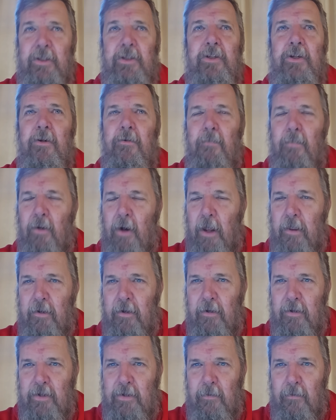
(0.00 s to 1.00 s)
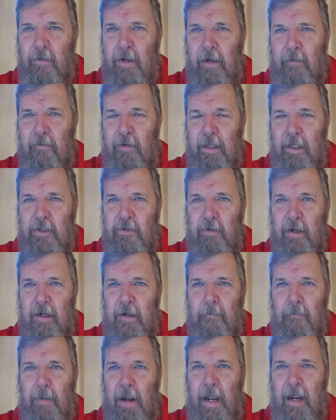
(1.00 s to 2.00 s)
two brothers or whatever that tried
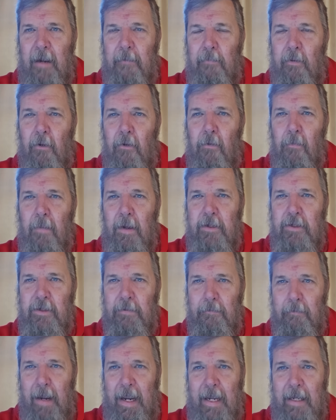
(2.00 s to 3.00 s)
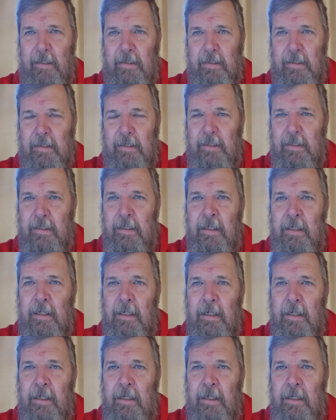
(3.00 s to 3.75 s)
to buy up a whole bunch of masks,